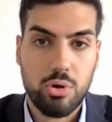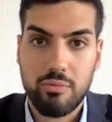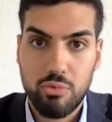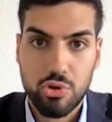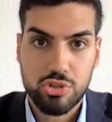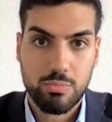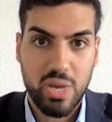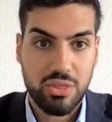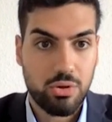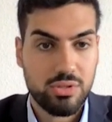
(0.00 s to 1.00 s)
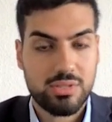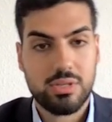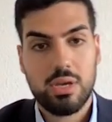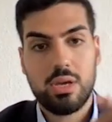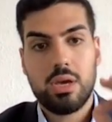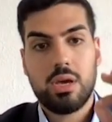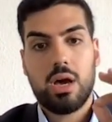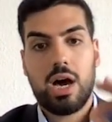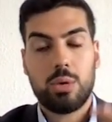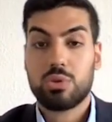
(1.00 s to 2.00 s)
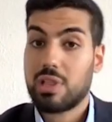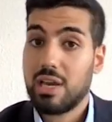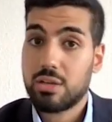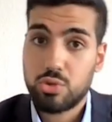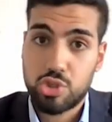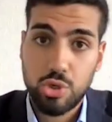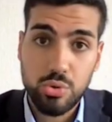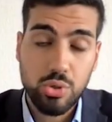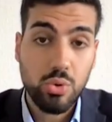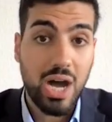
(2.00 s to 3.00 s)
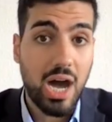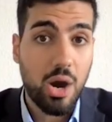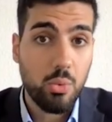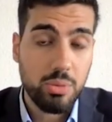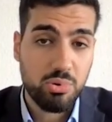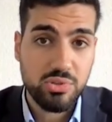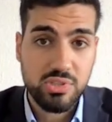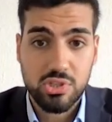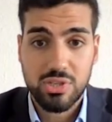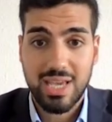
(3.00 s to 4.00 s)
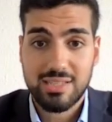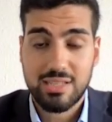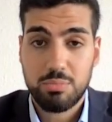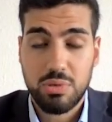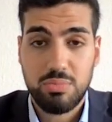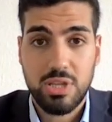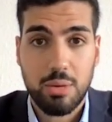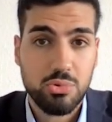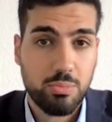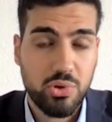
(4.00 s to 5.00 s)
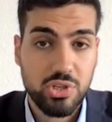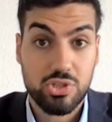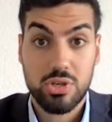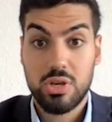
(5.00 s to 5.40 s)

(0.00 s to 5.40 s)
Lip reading: conversion methods, I would like to show you how we position SAP BW Bridge